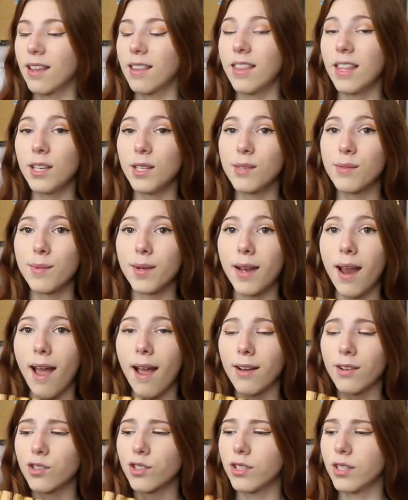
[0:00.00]
This one
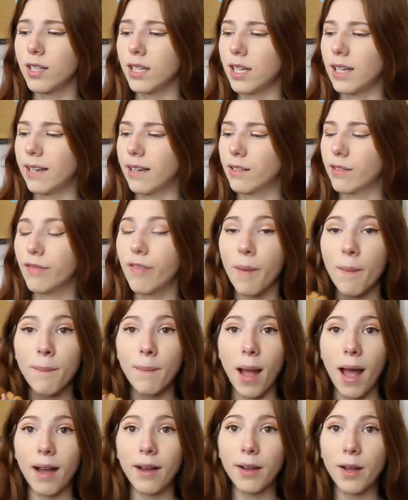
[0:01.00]
actually is from
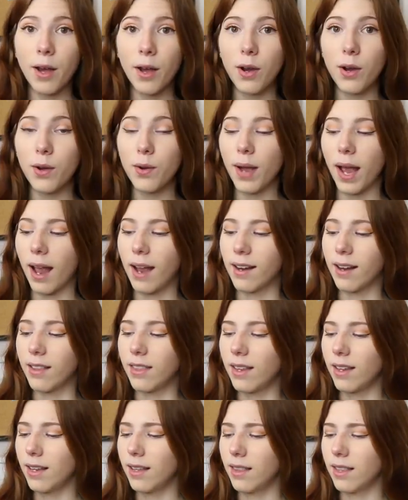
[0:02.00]
Petco and I
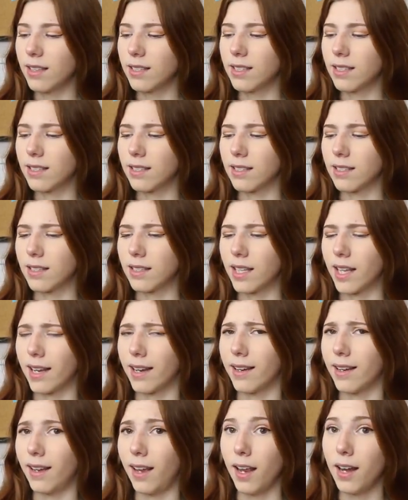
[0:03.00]
think this is the
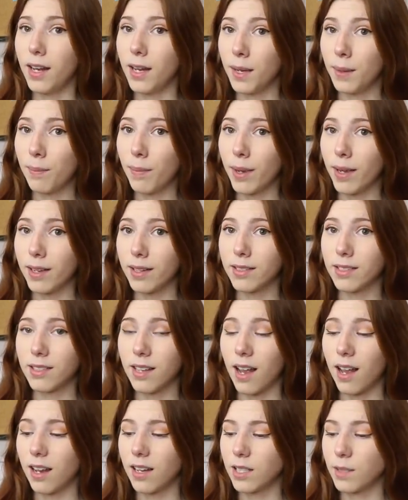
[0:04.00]
guinea pig
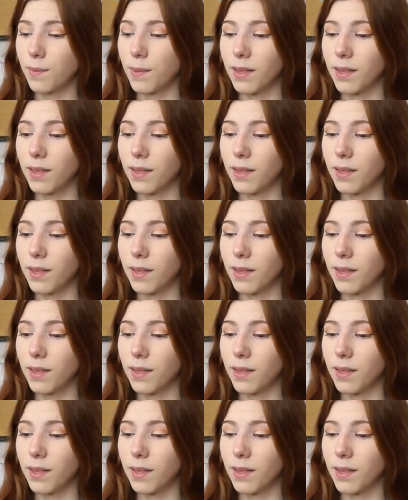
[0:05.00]
size,